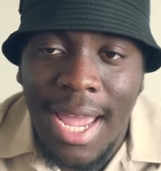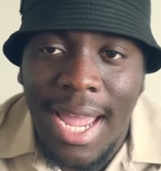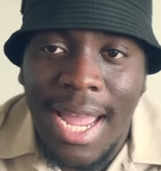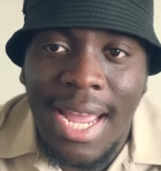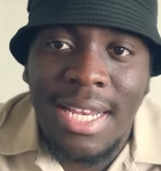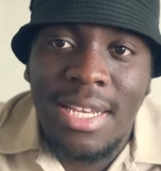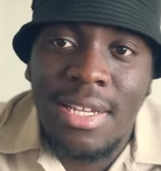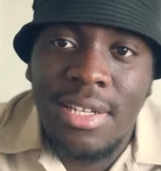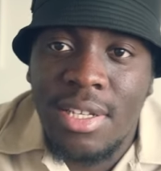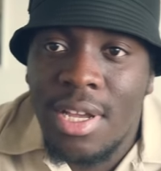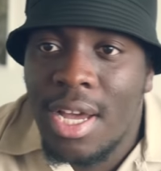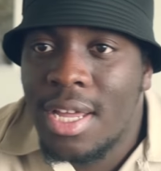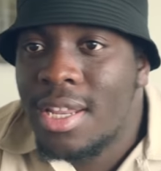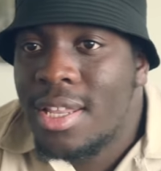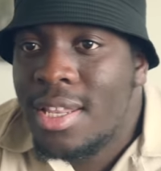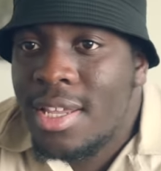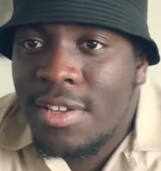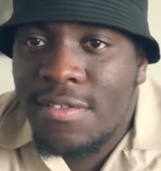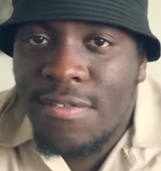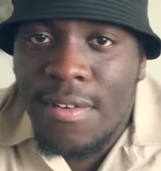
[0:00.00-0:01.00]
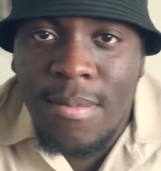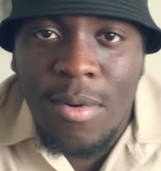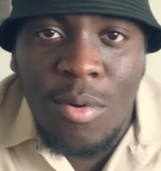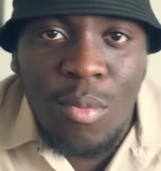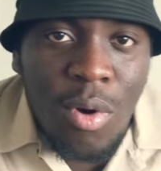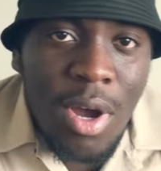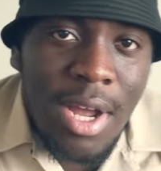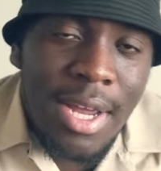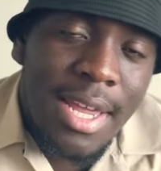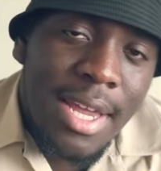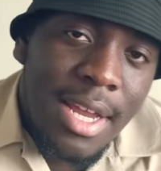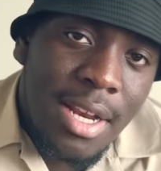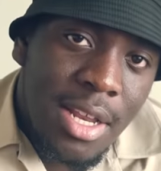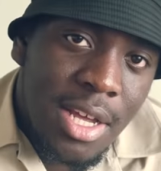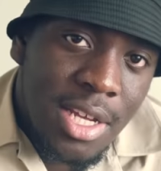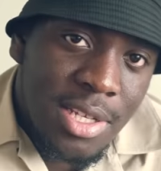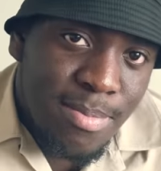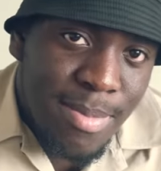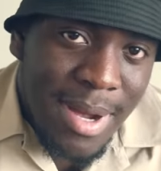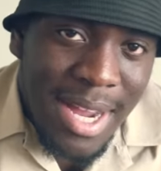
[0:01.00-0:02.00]
a designer that's from a working
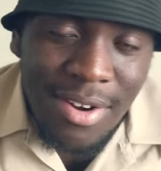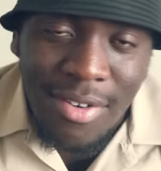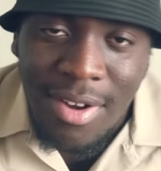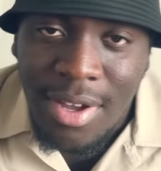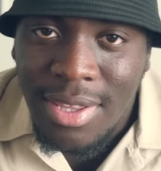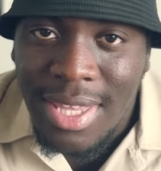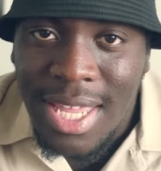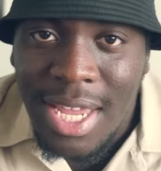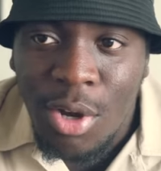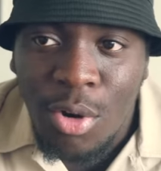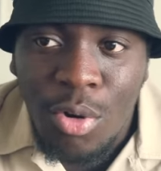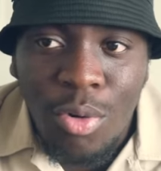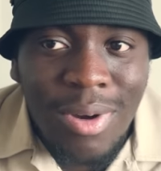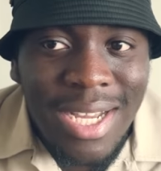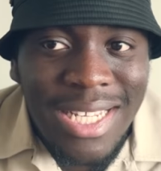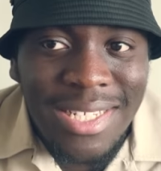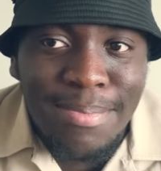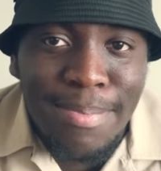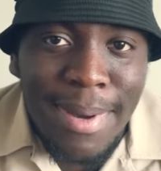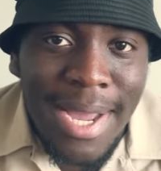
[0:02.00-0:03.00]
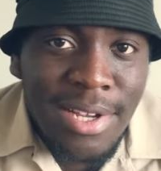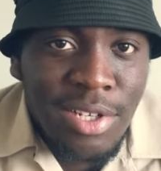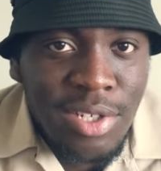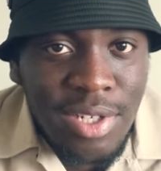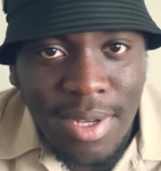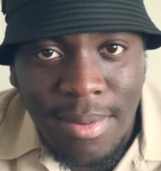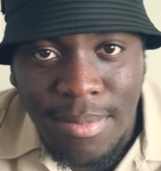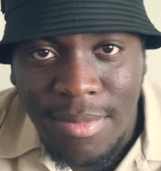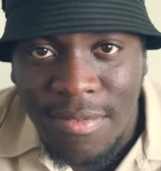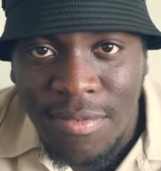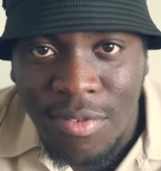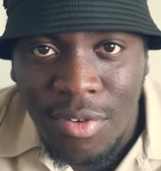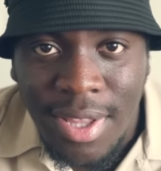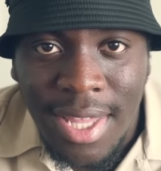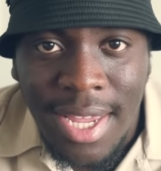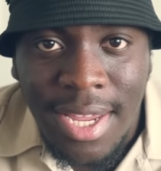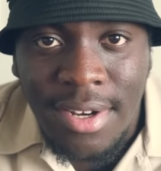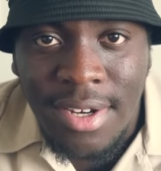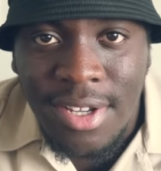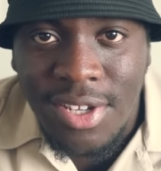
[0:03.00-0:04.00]
class background, they always bash it before
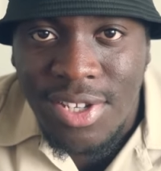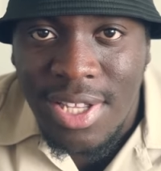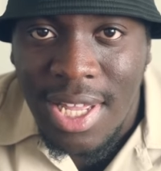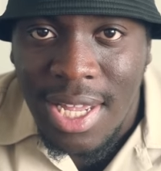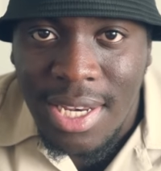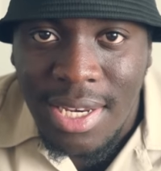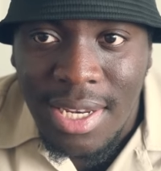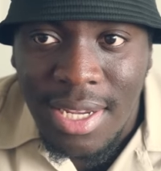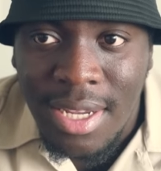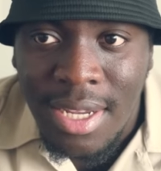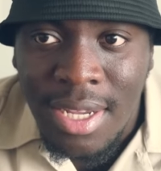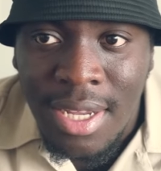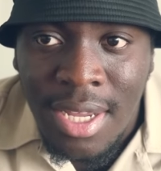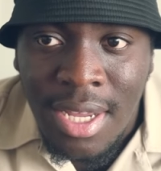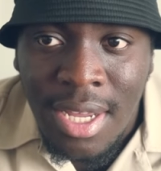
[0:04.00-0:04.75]
they understand it.